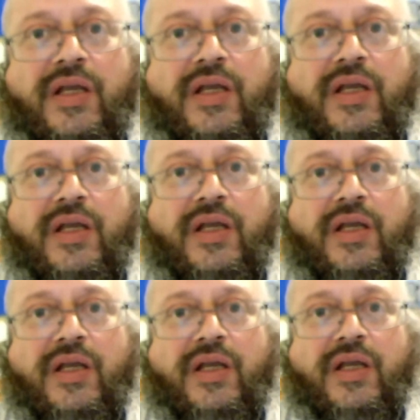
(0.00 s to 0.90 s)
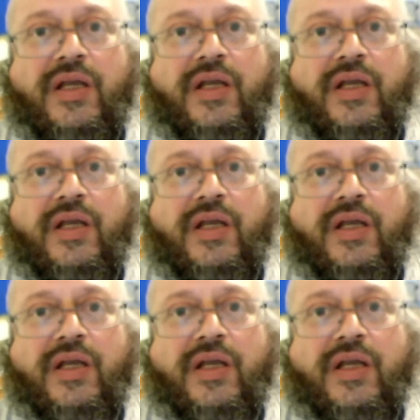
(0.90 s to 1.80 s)
Let France and
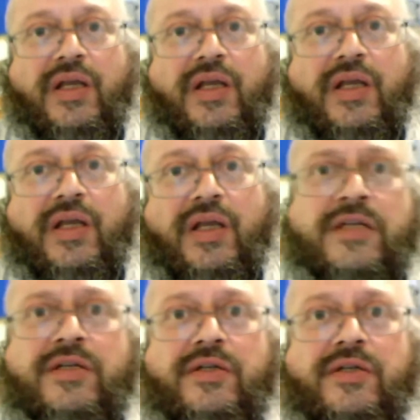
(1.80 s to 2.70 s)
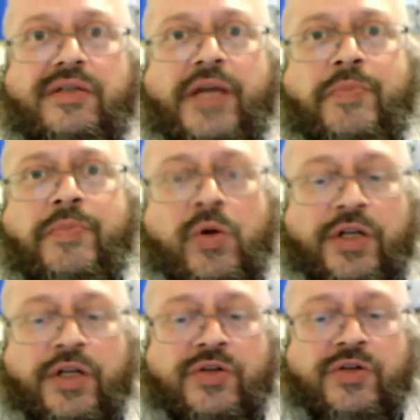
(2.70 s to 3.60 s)
Spain try it. Let Poland
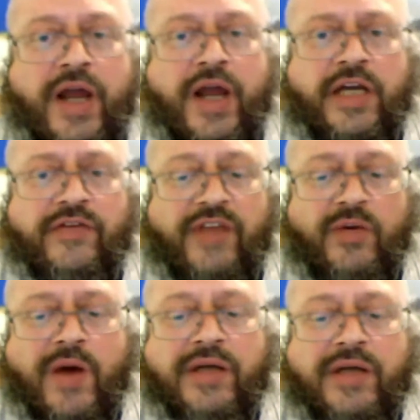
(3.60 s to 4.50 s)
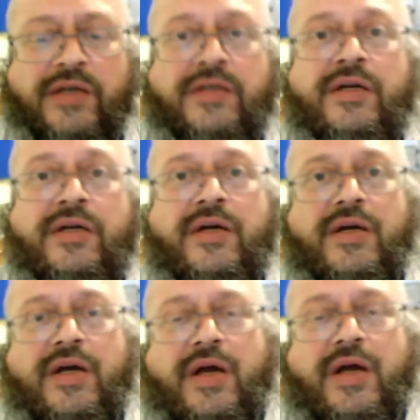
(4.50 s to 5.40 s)
try it if they want it.
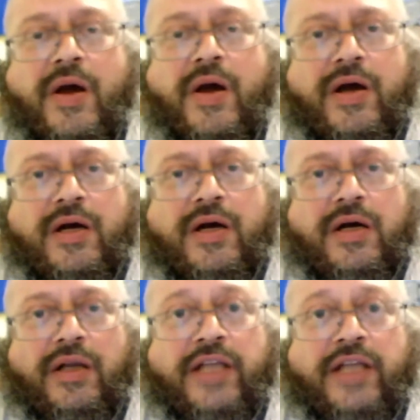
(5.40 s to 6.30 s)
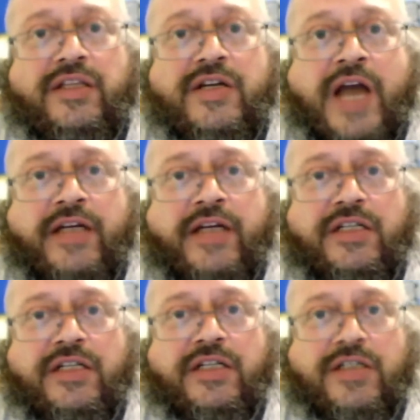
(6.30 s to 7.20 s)
Let the United
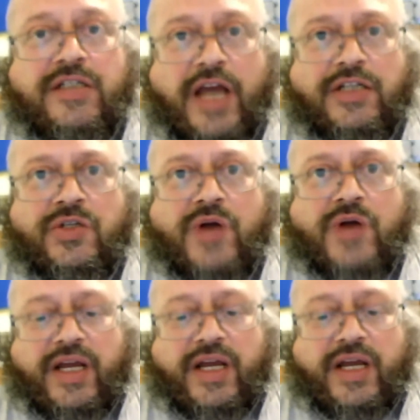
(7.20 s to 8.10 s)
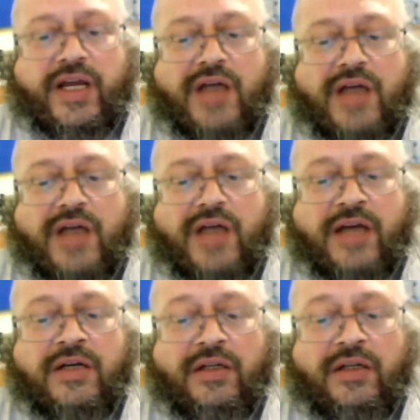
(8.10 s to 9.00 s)
States try it. And then
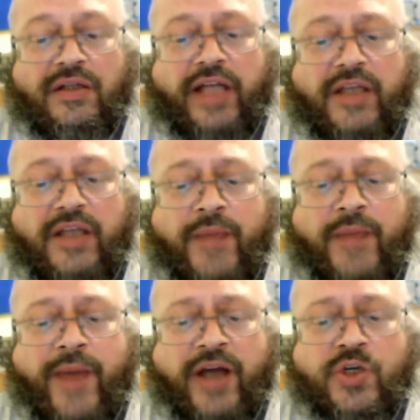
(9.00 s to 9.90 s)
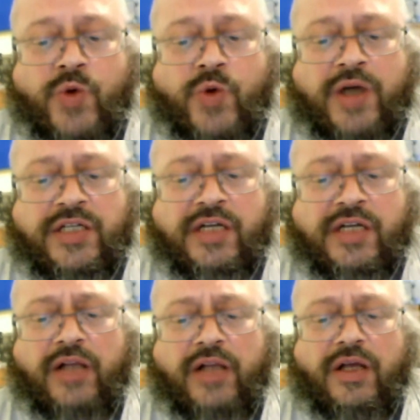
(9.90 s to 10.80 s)
let them get back to us and tell
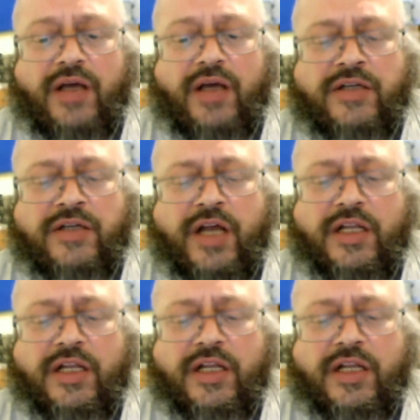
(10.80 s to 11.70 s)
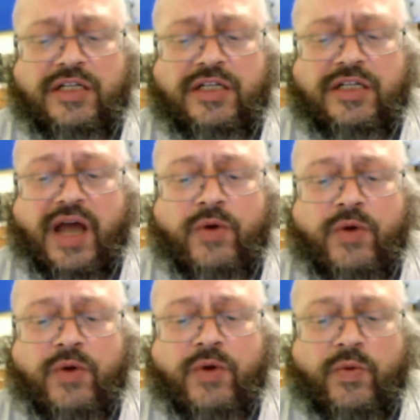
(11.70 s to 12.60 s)
us how it
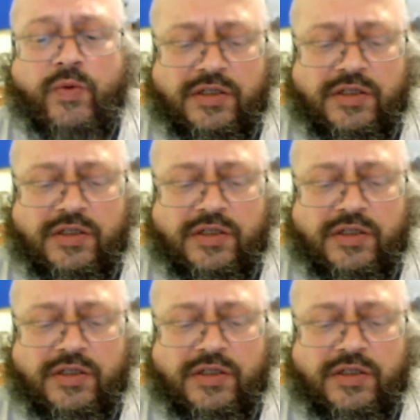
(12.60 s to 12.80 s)
works.